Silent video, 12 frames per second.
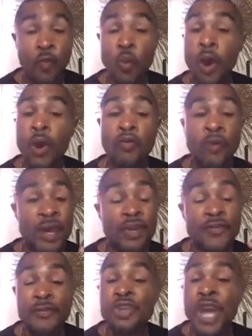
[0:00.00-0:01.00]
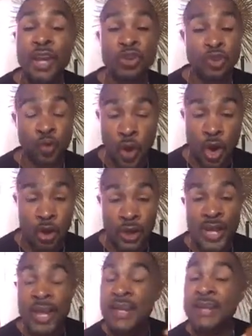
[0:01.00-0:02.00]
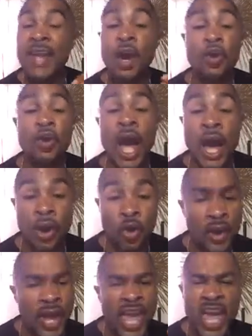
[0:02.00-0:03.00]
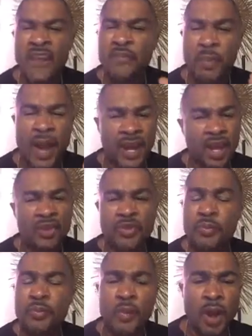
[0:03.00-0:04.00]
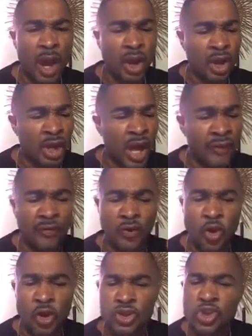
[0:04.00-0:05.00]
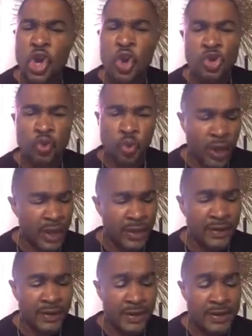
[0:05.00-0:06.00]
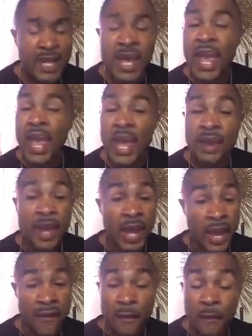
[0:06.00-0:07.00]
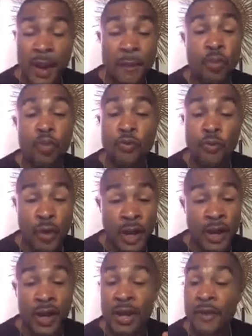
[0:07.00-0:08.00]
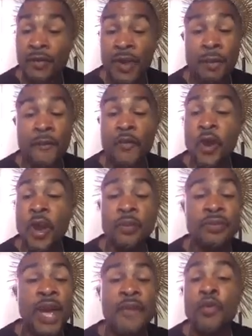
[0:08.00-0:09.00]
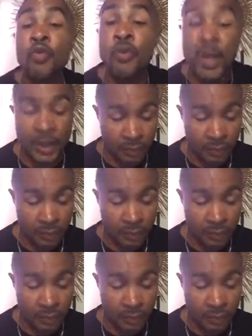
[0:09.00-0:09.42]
ranging from Jack Swerling, Delgado, everybody else. Lots of lawyers went into this, and everybody proofread it and everything before it was ever written.